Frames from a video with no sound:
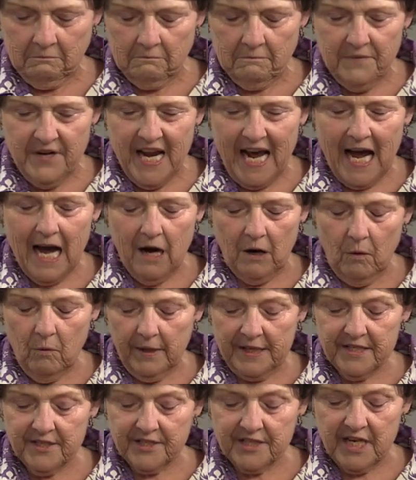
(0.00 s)
Now
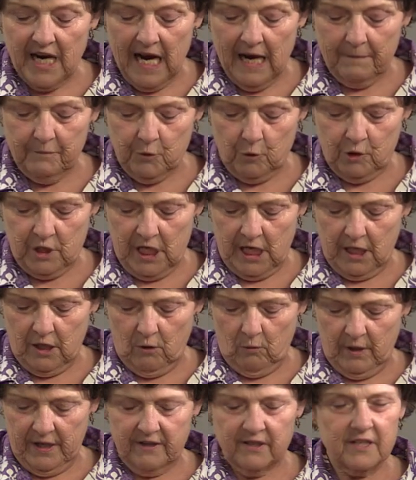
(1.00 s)
it's time to take
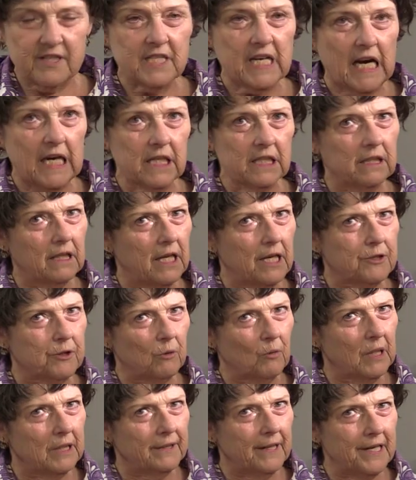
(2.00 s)
away the second letter.
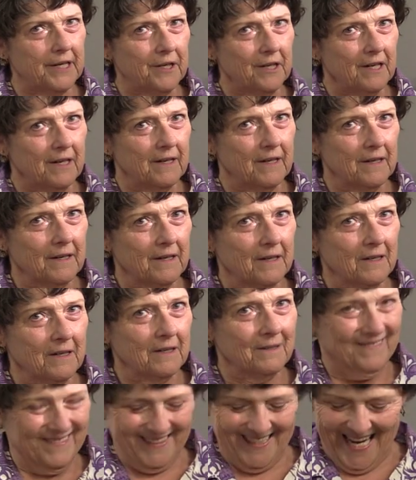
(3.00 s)
What letter?
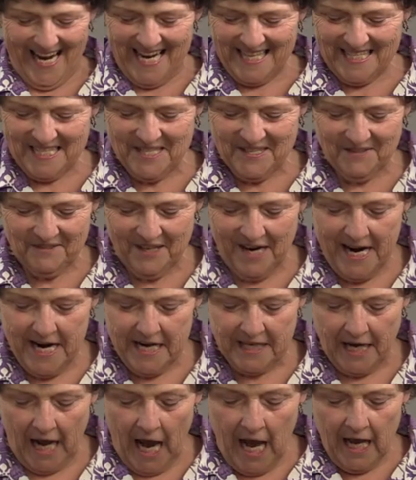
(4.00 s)
That's
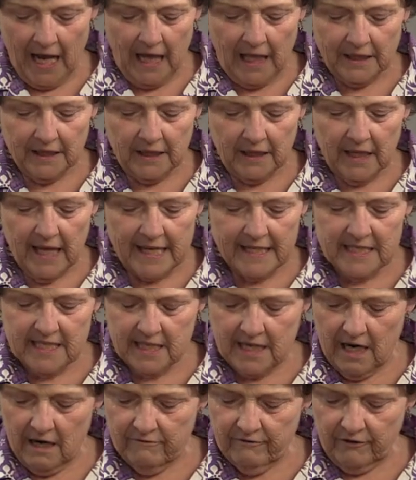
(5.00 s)
right. Let's
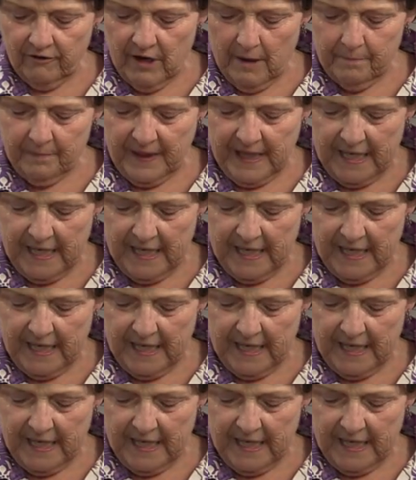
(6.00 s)
cover up